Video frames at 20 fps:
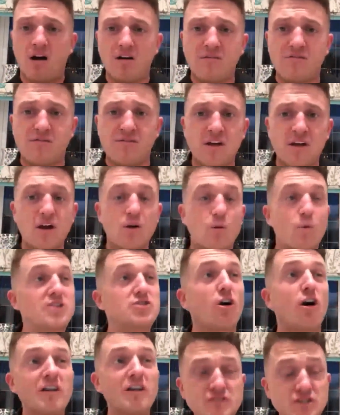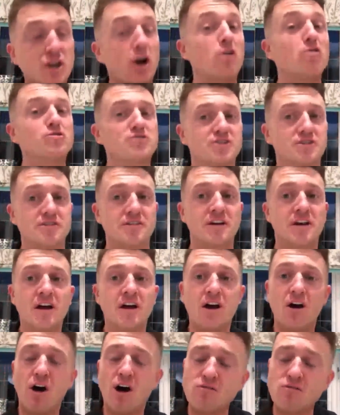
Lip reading: path, which I've chosen.